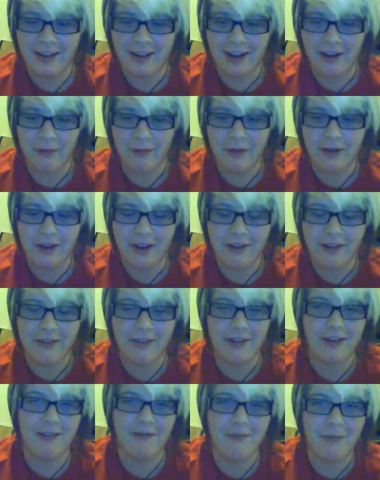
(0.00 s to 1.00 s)
and I
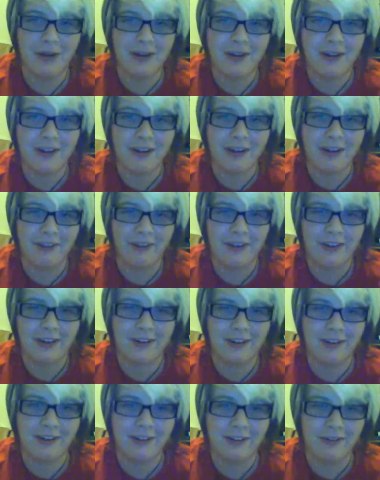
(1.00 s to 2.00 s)
wouldn't have been here if I
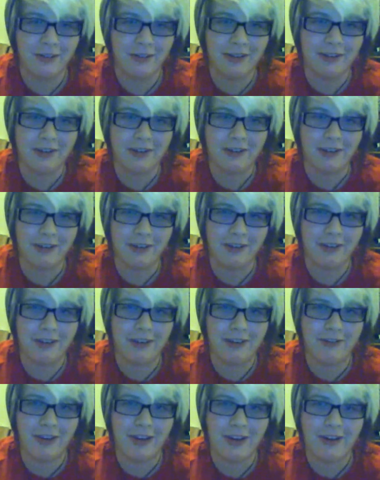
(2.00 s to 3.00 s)
just wasn't,
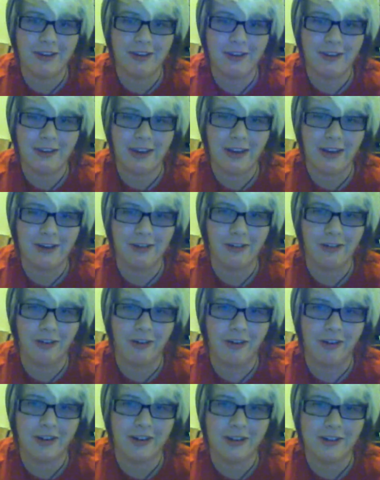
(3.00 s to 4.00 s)
if I didn't stay
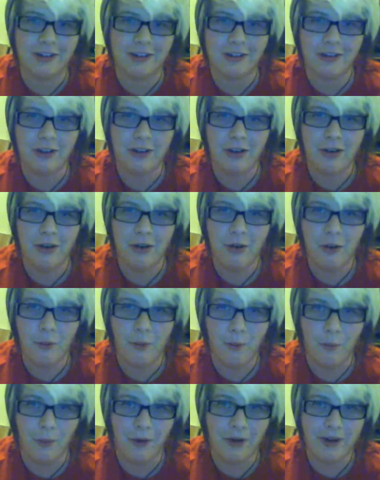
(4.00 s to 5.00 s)
strong and just
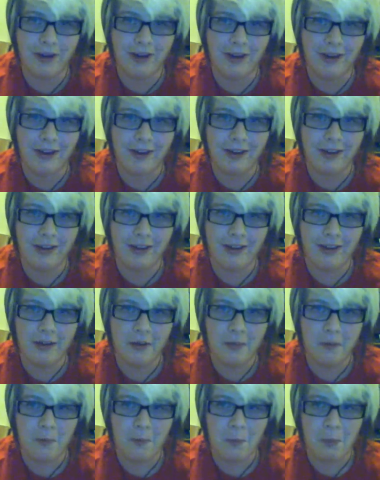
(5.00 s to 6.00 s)
wanted it.
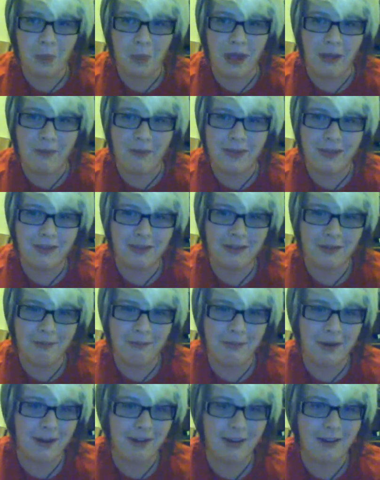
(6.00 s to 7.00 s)
I'm in this
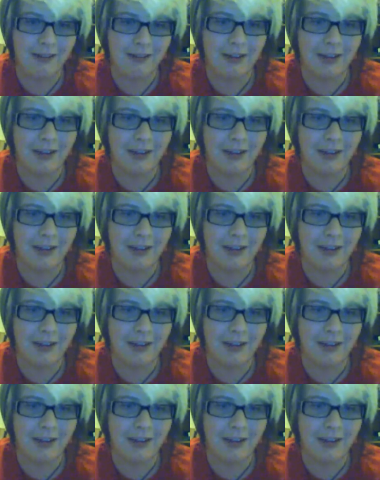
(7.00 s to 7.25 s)
amazing